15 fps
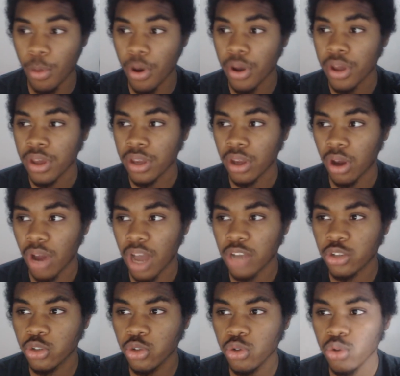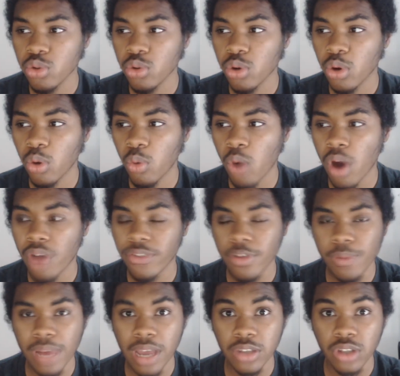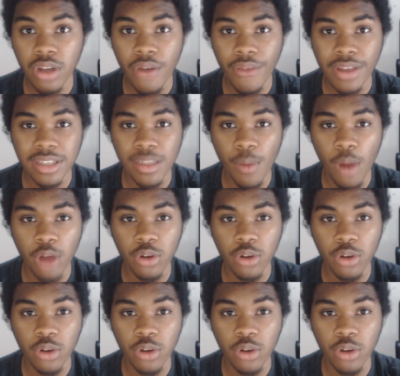But you know, I do want a few players to get rested,